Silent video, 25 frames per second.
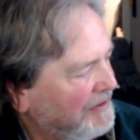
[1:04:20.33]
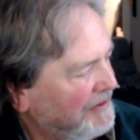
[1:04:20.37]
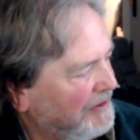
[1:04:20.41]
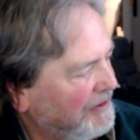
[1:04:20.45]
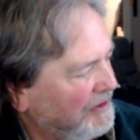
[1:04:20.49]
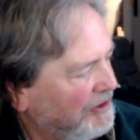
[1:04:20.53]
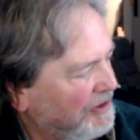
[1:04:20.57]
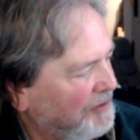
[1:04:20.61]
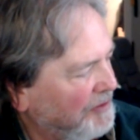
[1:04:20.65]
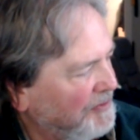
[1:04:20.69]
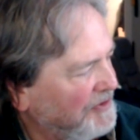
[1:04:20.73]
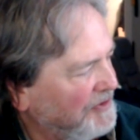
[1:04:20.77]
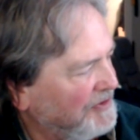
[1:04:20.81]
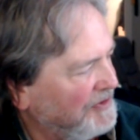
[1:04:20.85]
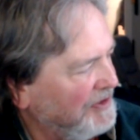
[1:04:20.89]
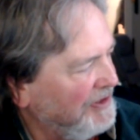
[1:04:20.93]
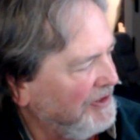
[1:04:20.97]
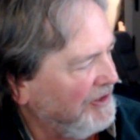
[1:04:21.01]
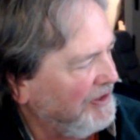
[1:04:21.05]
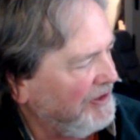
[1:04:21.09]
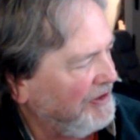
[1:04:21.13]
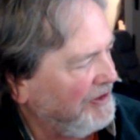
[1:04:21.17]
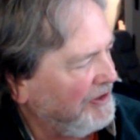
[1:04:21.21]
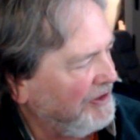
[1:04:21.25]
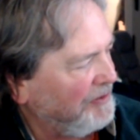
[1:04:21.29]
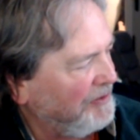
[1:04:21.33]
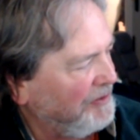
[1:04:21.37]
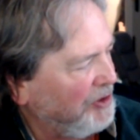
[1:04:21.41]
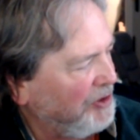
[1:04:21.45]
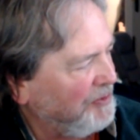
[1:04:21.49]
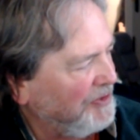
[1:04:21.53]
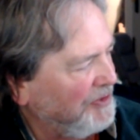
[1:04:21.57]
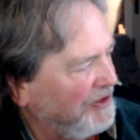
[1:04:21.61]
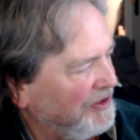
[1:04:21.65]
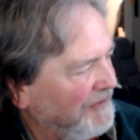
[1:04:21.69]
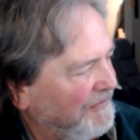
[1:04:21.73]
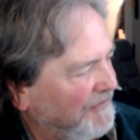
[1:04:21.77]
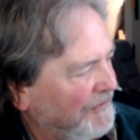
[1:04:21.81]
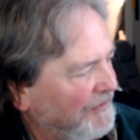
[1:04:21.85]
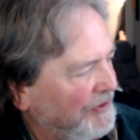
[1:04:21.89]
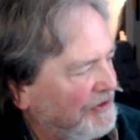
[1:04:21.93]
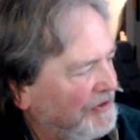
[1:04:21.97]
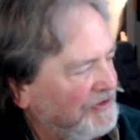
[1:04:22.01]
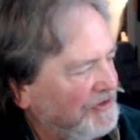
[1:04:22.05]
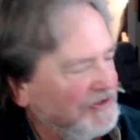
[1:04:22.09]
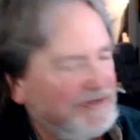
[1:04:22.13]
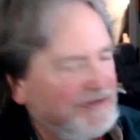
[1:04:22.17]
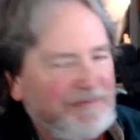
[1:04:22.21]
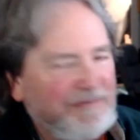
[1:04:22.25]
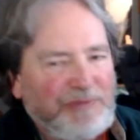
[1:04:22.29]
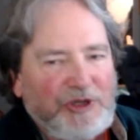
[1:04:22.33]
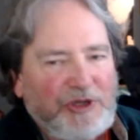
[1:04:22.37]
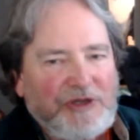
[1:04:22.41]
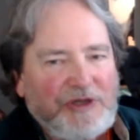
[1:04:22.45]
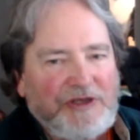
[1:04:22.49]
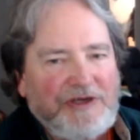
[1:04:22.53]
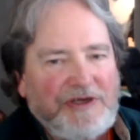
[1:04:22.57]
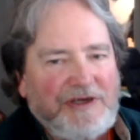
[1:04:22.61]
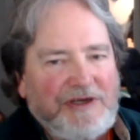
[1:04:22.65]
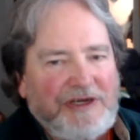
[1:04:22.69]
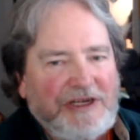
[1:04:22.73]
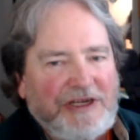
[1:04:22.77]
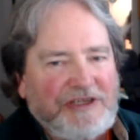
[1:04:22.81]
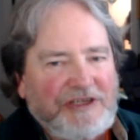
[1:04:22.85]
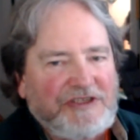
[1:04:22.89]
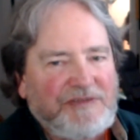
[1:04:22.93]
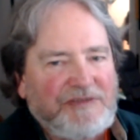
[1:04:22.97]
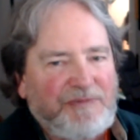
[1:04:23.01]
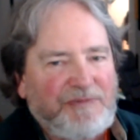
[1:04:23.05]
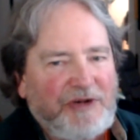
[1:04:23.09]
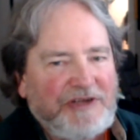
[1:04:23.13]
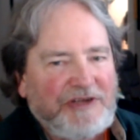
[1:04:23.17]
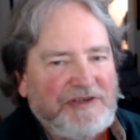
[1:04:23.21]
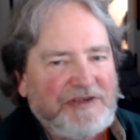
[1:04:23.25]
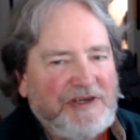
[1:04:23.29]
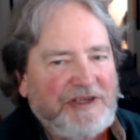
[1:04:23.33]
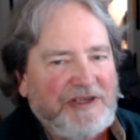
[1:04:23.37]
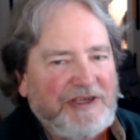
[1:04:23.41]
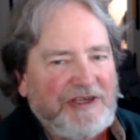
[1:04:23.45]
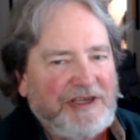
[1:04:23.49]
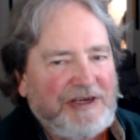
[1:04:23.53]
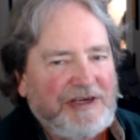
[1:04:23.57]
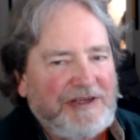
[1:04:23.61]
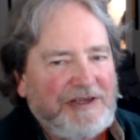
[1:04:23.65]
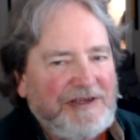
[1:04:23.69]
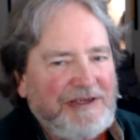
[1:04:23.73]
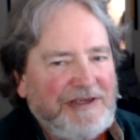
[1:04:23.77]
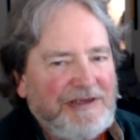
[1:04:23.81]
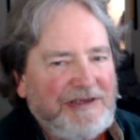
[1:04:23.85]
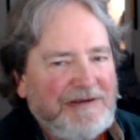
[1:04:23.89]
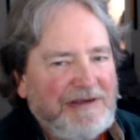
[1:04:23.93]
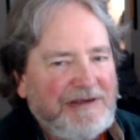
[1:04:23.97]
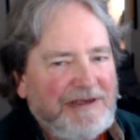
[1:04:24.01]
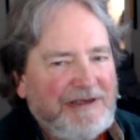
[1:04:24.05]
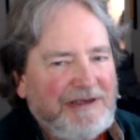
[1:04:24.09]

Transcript: the limousine, the moment the first bullet hits President Kennedy.